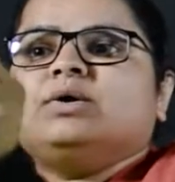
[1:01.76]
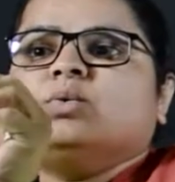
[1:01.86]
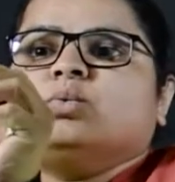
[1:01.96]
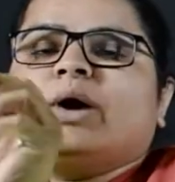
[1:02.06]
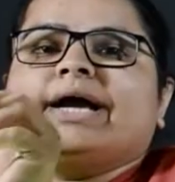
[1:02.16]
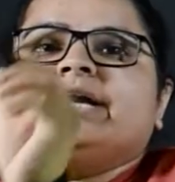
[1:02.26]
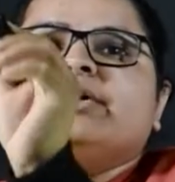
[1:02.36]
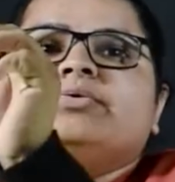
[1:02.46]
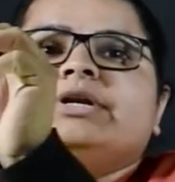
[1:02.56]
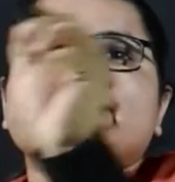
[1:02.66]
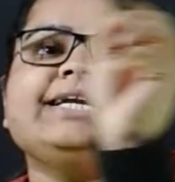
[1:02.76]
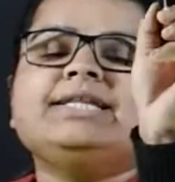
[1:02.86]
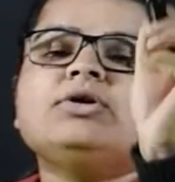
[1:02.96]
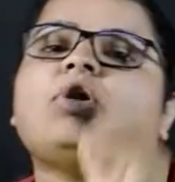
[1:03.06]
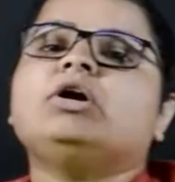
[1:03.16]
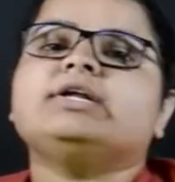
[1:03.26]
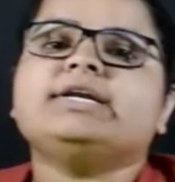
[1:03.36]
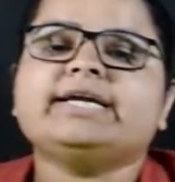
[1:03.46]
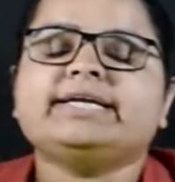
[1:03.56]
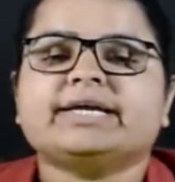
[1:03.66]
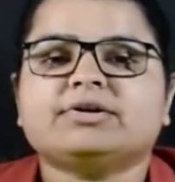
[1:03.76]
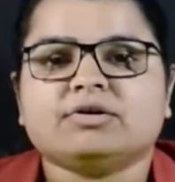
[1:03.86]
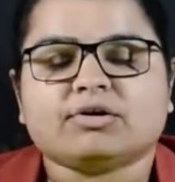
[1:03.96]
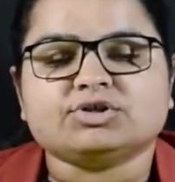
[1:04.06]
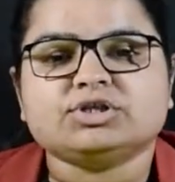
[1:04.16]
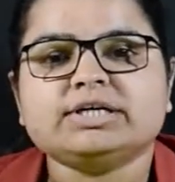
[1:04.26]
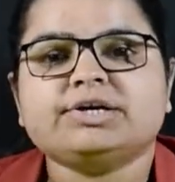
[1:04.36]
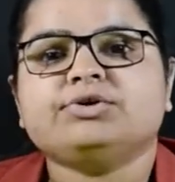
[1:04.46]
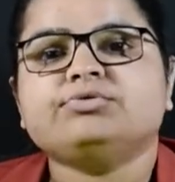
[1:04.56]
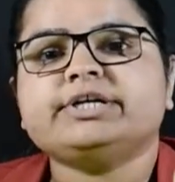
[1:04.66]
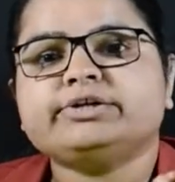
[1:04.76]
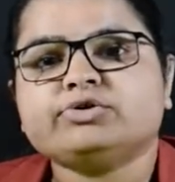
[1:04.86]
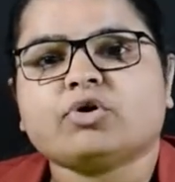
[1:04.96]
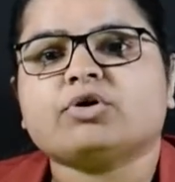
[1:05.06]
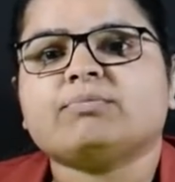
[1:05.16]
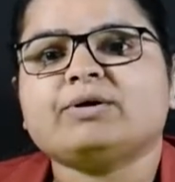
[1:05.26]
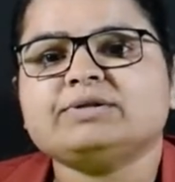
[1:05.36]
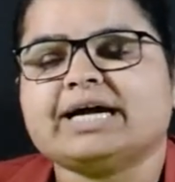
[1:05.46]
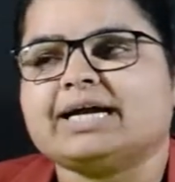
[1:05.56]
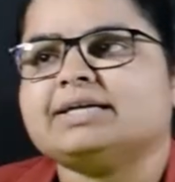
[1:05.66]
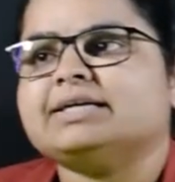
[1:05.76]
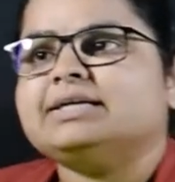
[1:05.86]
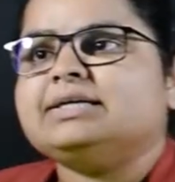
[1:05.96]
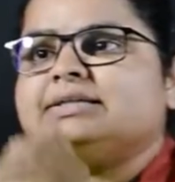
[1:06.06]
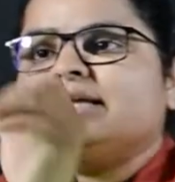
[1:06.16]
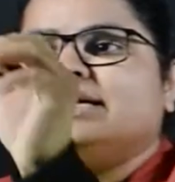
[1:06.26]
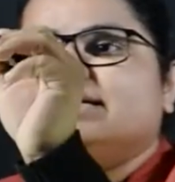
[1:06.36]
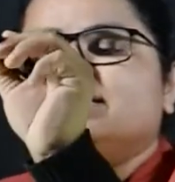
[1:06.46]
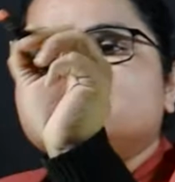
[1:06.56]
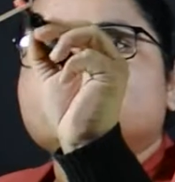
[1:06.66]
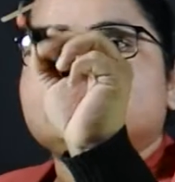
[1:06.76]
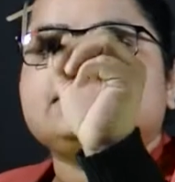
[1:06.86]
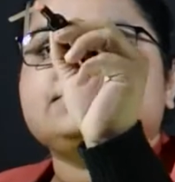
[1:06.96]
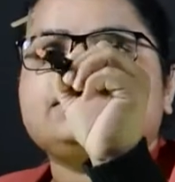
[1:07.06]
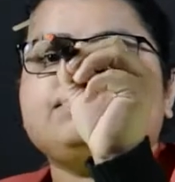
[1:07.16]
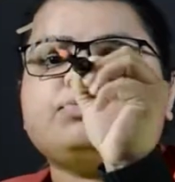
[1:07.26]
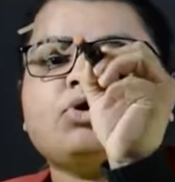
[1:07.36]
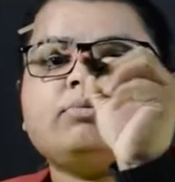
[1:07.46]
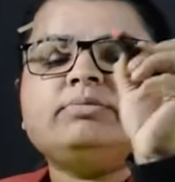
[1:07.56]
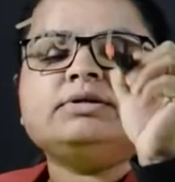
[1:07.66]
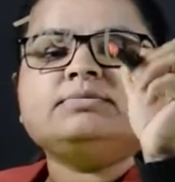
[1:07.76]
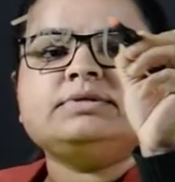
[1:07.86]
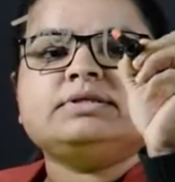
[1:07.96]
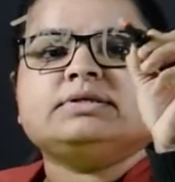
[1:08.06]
why do you need the alternate technology? You need to talk about that. That is the problems